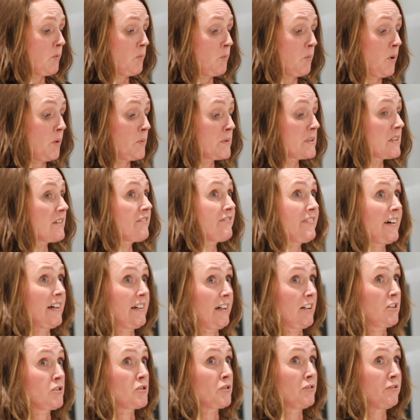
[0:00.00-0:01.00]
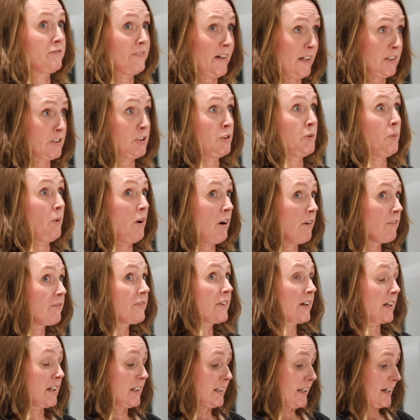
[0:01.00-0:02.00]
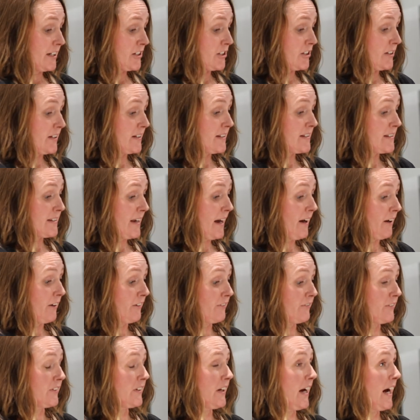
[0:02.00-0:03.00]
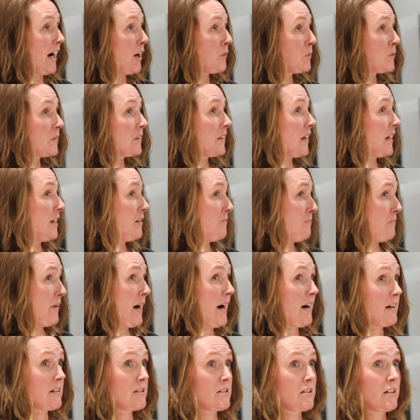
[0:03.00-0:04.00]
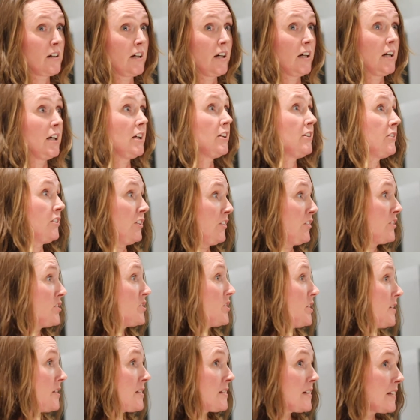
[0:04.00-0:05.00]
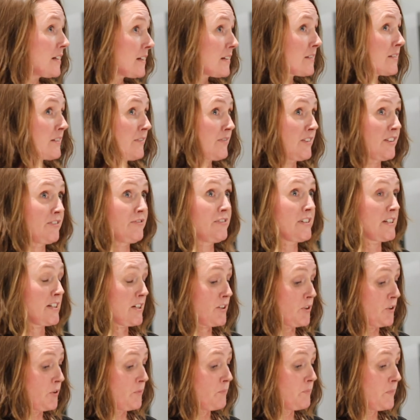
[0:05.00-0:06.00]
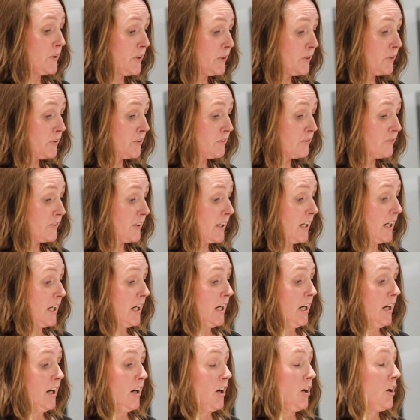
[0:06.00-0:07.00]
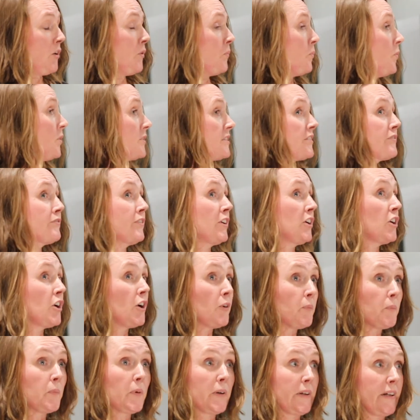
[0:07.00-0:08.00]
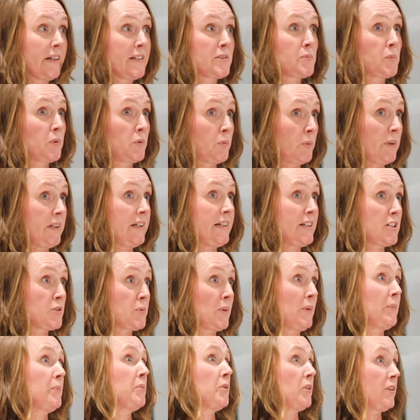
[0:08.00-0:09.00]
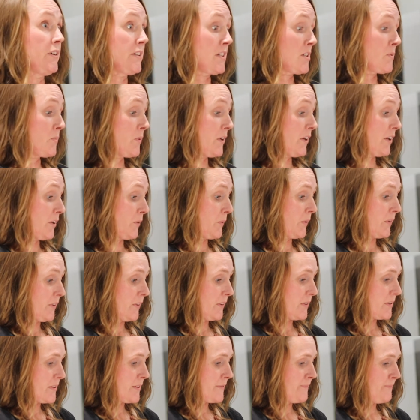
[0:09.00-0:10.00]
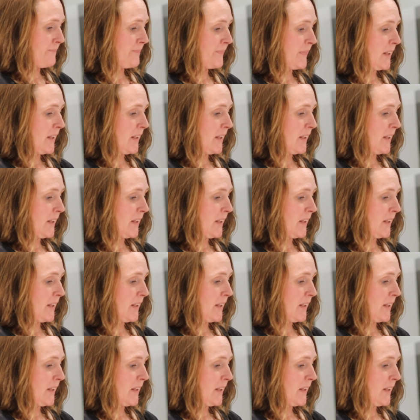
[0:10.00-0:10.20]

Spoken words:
What was the financial value of the collection itself, and how would that impact the logistics of the physical move? And what different companies would we need to employ to work with us?